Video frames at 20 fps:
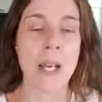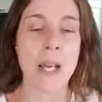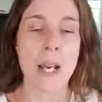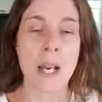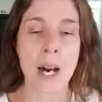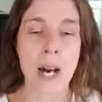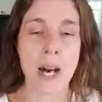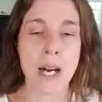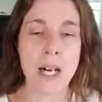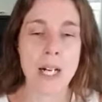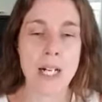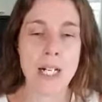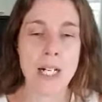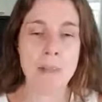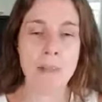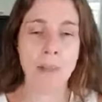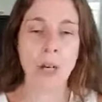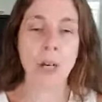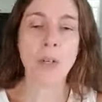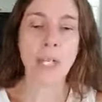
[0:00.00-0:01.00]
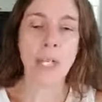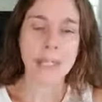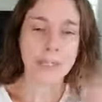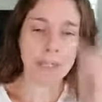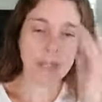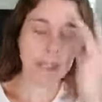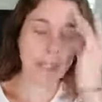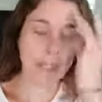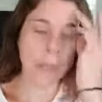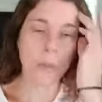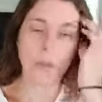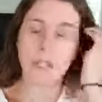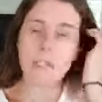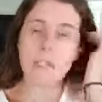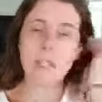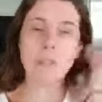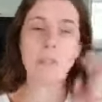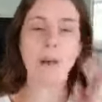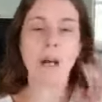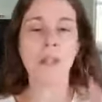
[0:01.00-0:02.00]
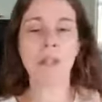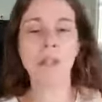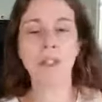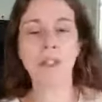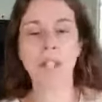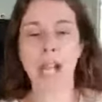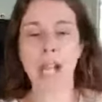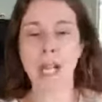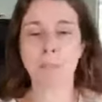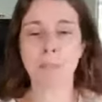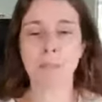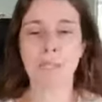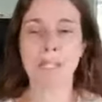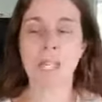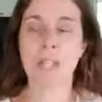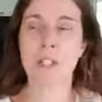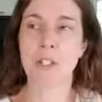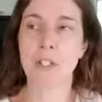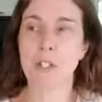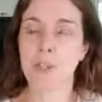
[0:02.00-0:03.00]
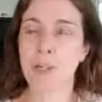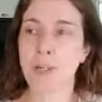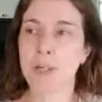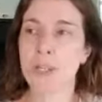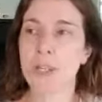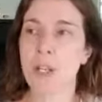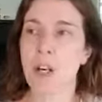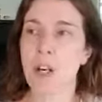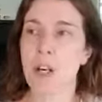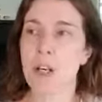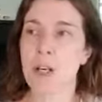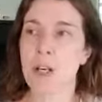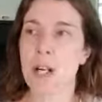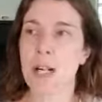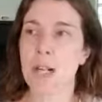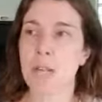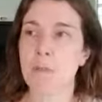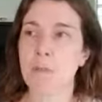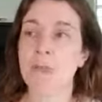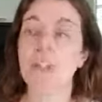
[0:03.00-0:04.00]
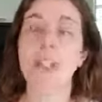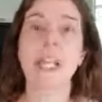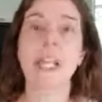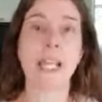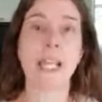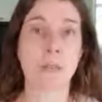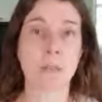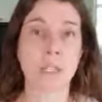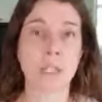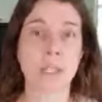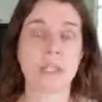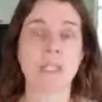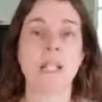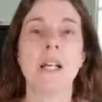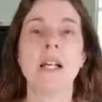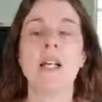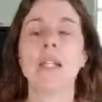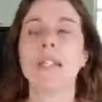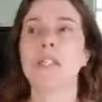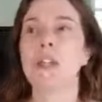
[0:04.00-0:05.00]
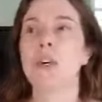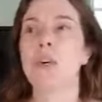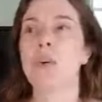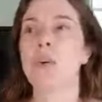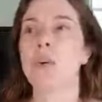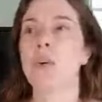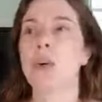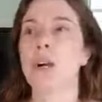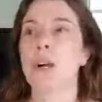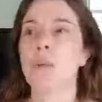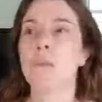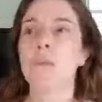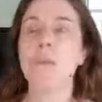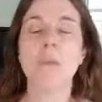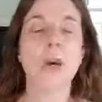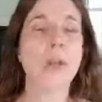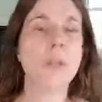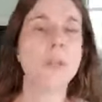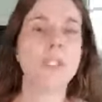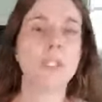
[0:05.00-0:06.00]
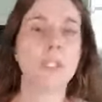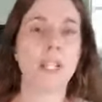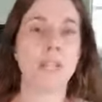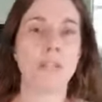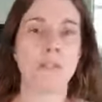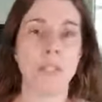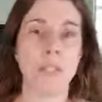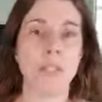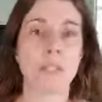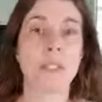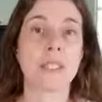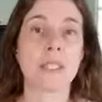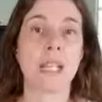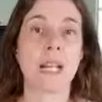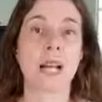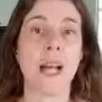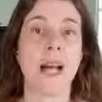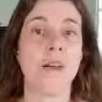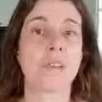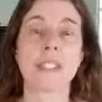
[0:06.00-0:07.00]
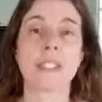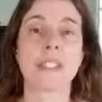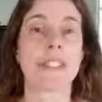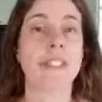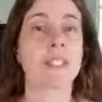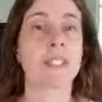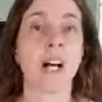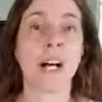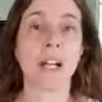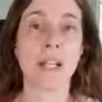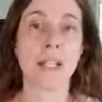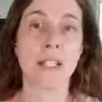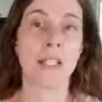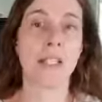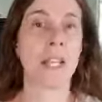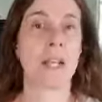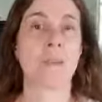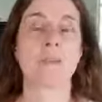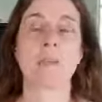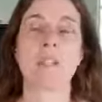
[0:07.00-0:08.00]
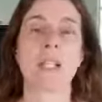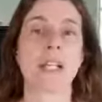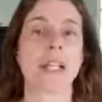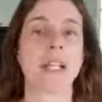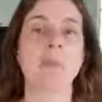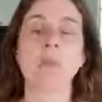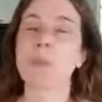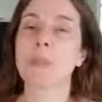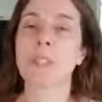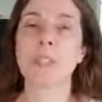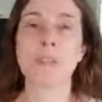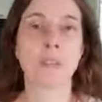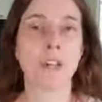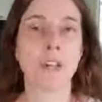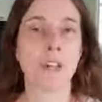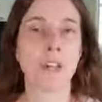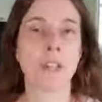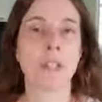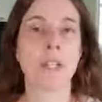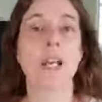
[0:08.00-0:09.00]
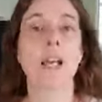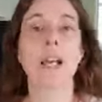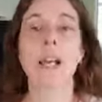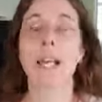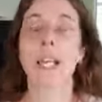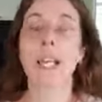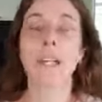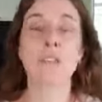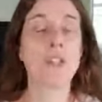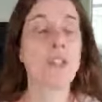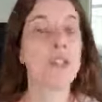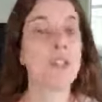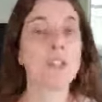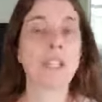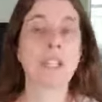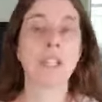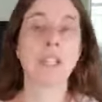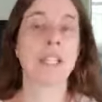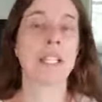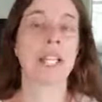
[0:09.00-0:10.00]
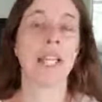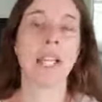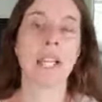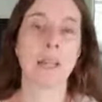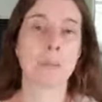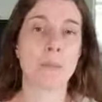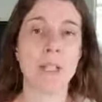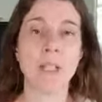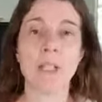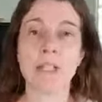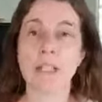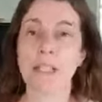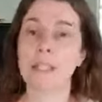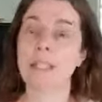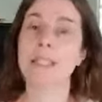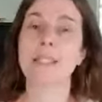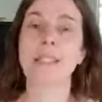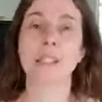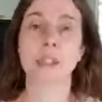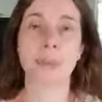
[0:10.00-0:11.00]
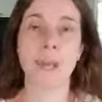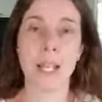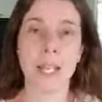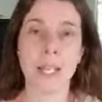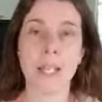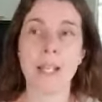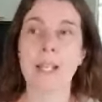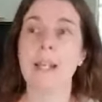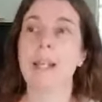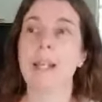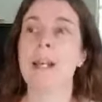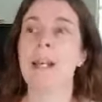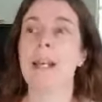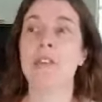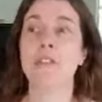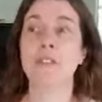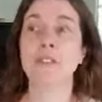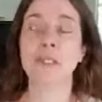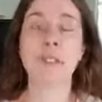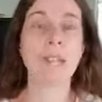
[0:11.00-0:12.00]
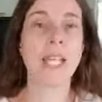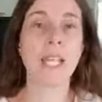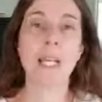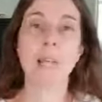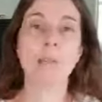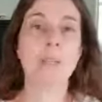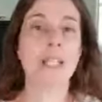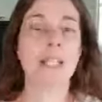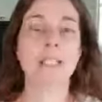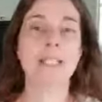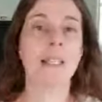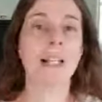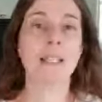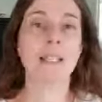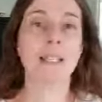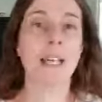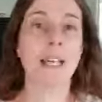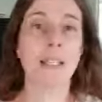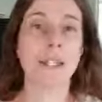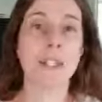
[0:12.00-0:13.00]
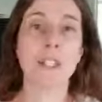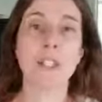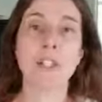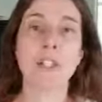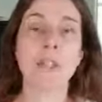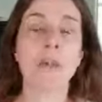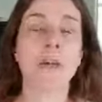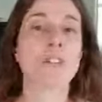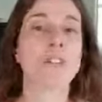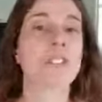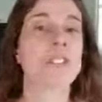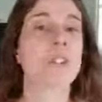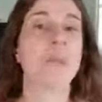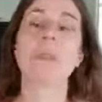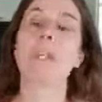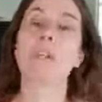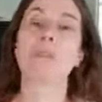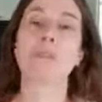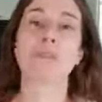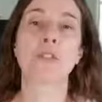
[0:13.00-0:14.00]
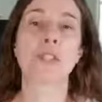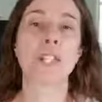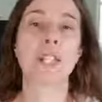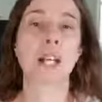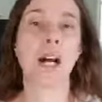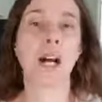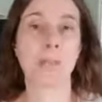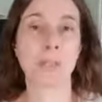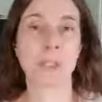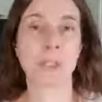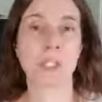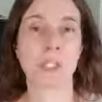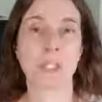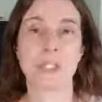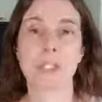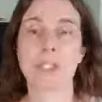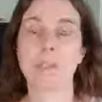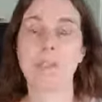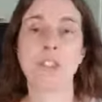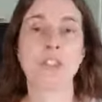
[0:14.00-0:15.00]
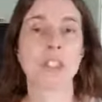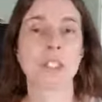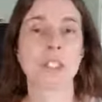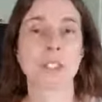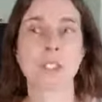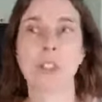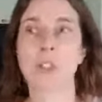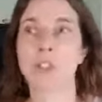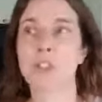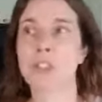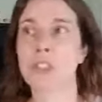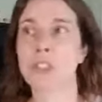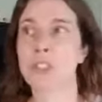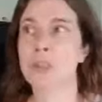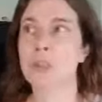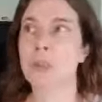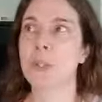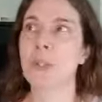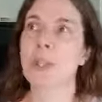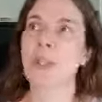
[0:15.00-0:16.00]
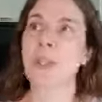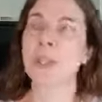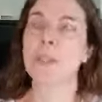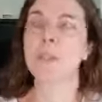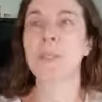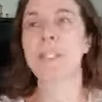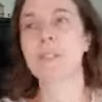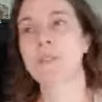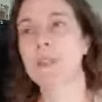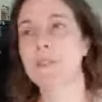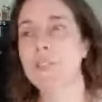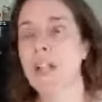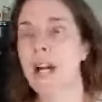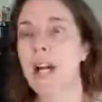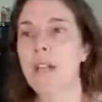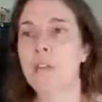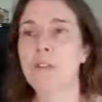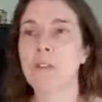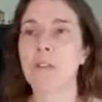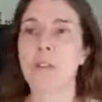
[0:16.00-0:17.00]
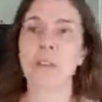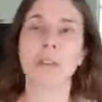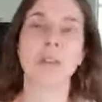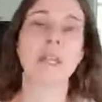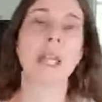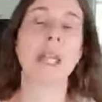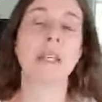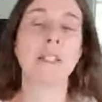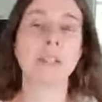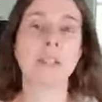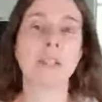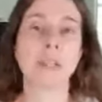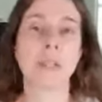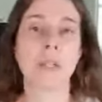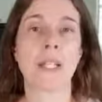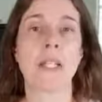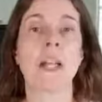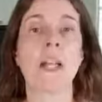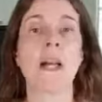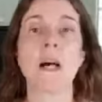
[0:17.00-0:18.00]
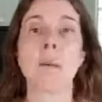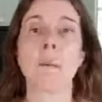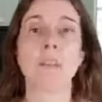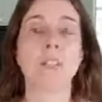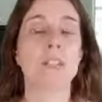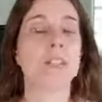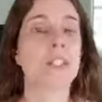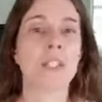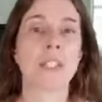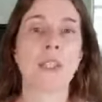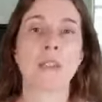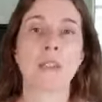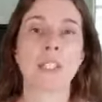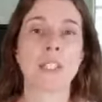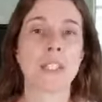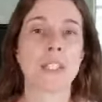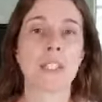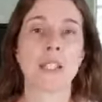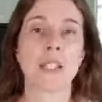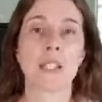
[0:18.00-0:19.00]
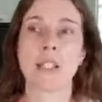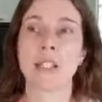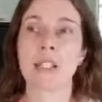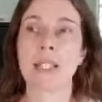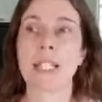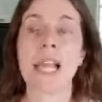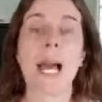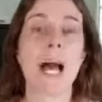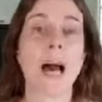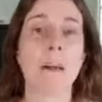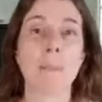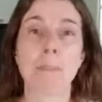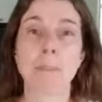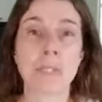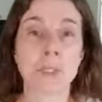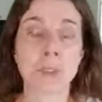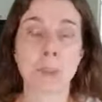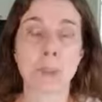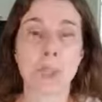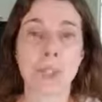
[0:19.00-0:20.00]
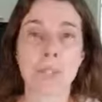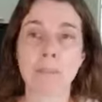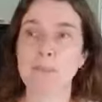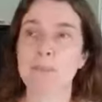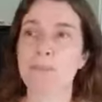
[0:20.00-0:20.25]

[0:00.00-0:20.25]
Okay, so some other apps I use are for cameras. So most cell phones have a stock camera that comes with the phone. If you have a good camera, then that's great. If your camera is not that good, you have so many free options. If you just go to, it depends if you have an iPhone or an Android, but you just go to the App Store